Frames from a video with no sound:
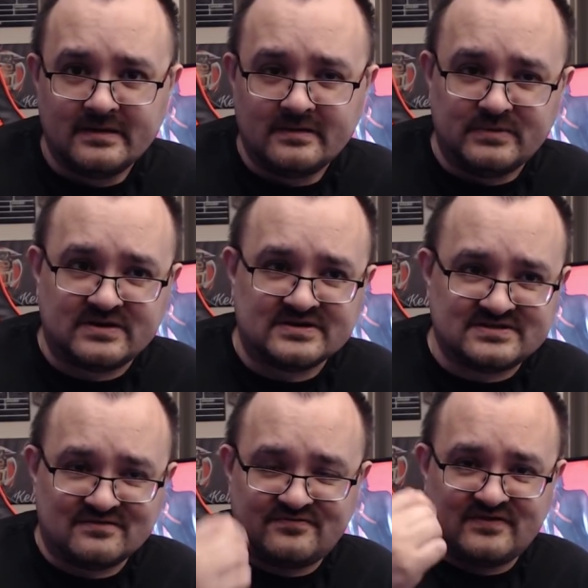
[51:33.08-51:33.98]
Because
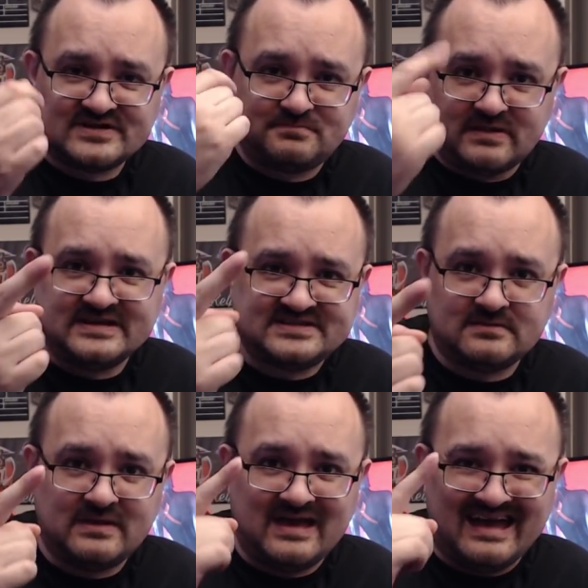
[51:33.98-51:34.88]
the first place
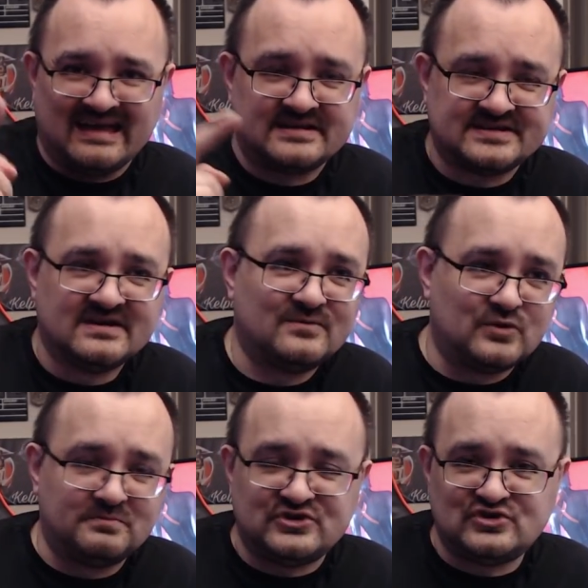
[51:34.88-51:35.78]
to be hit
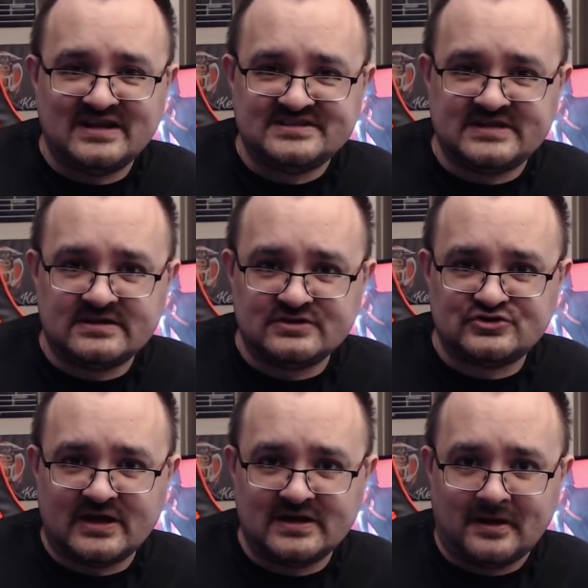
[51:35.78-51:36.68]
will be Shenzhen in
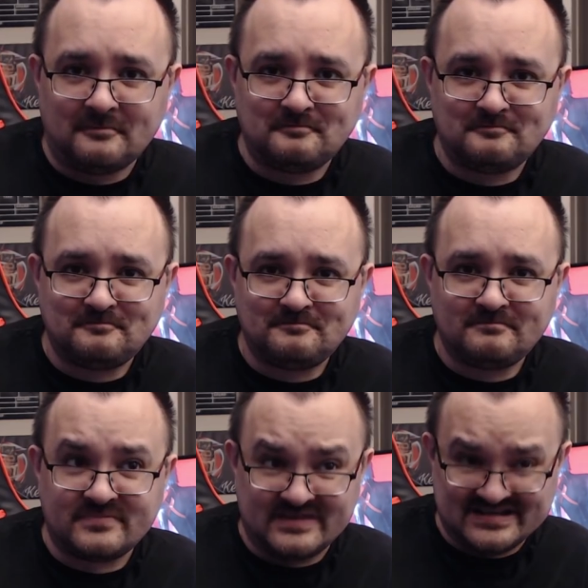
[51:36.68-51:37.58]
China.
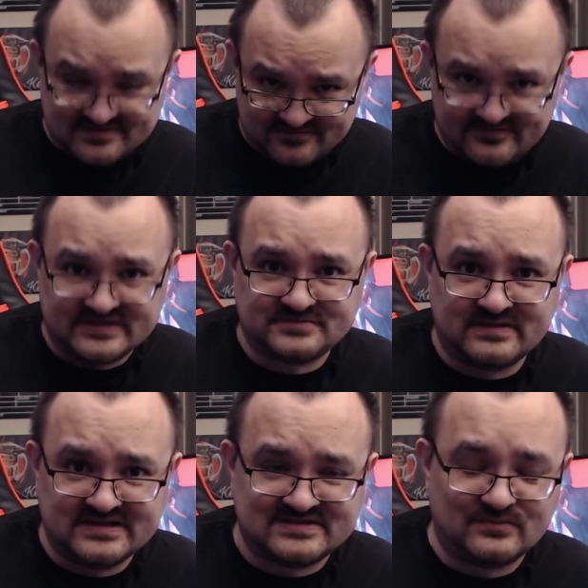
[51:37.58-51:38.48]
That's the first
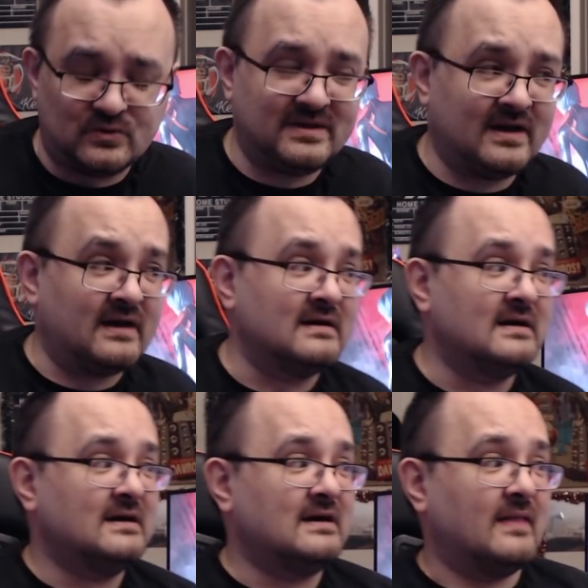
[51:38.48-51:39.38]
place that will be hit.
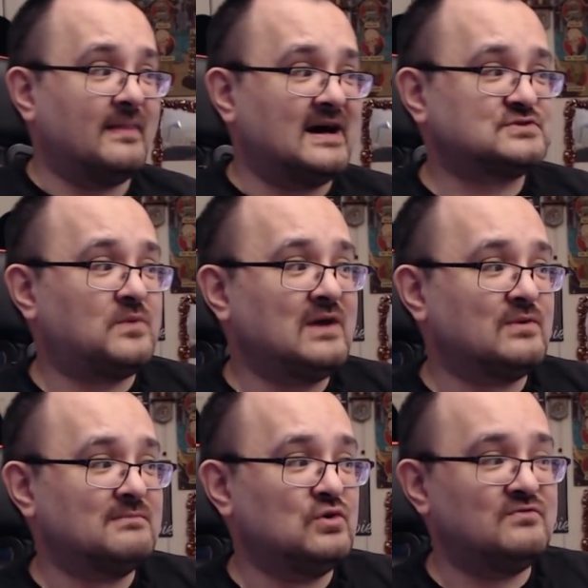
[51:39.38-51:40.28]
And that's why
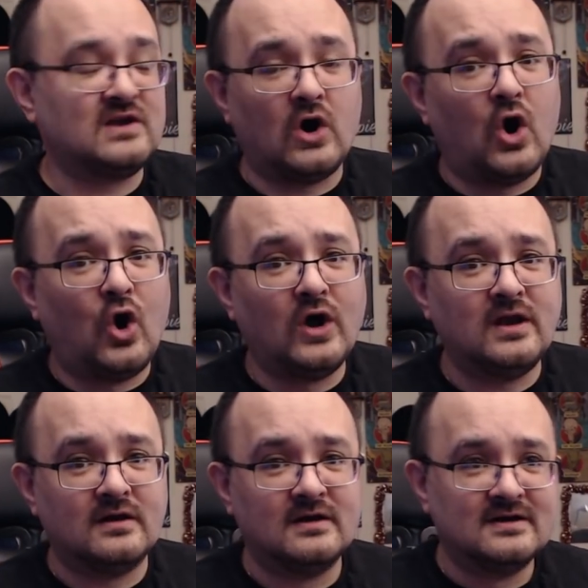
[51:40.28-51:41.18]
we're moving
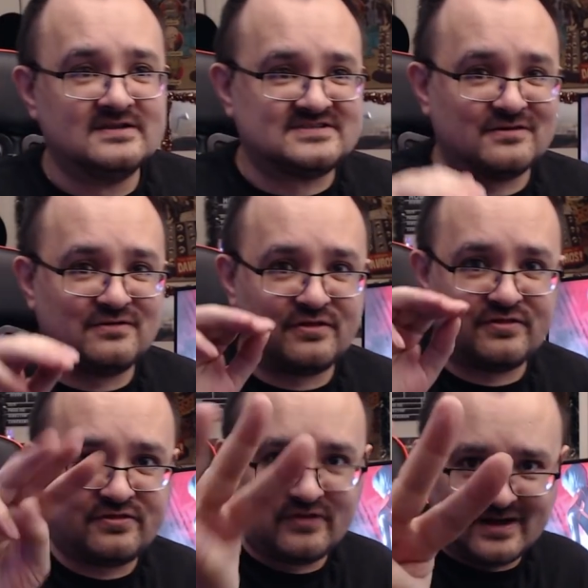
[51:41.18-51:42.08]
on to the
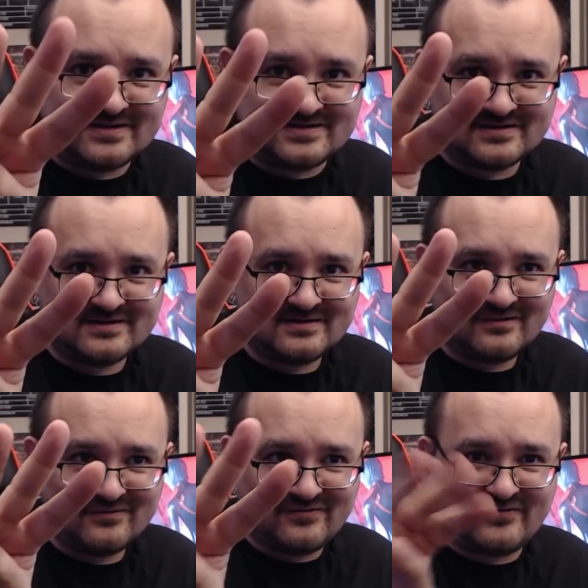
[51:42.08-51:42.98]
third
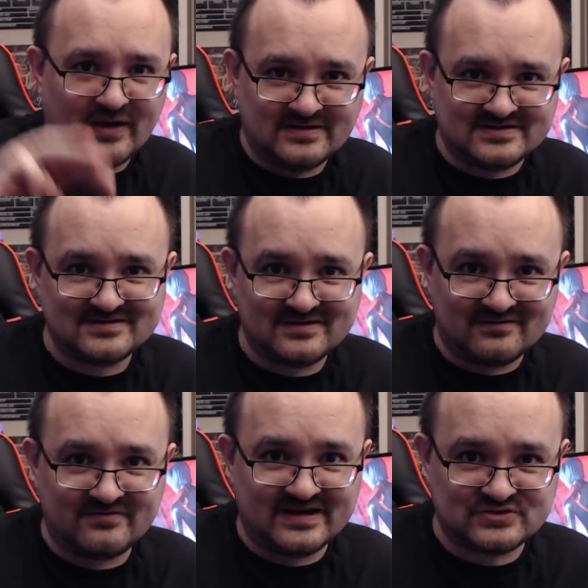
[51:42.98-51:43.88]
front
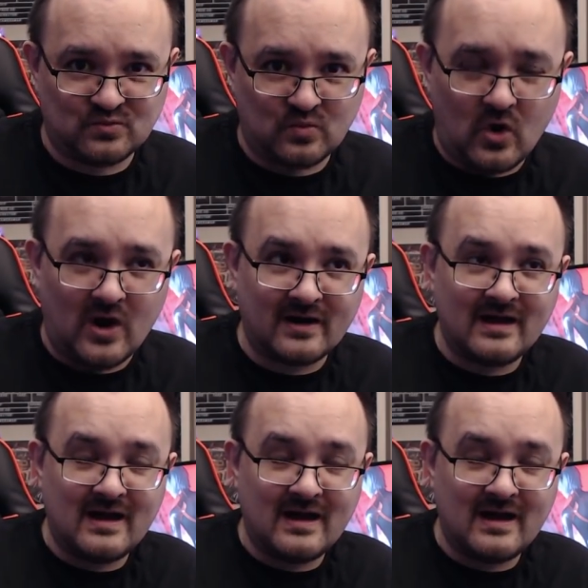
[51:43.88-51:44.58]
of this war.